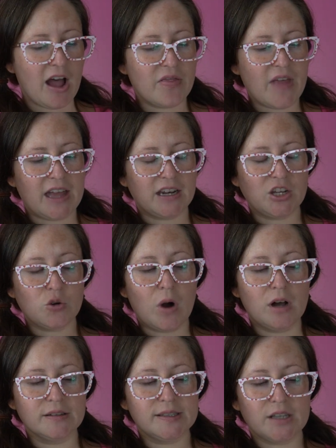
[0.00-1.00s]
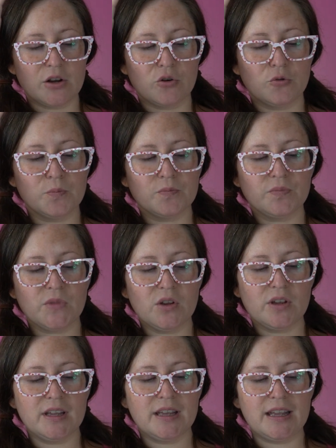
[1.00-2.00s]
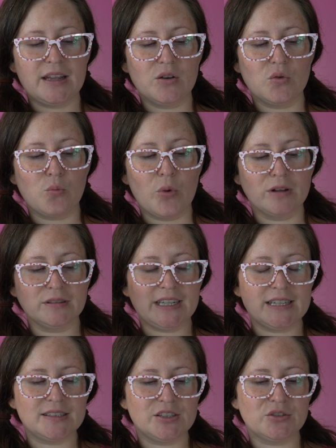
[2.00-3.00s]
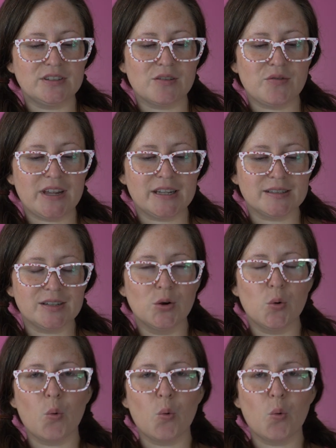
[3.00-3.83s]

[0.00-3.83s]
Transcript: And then you also will need to defeat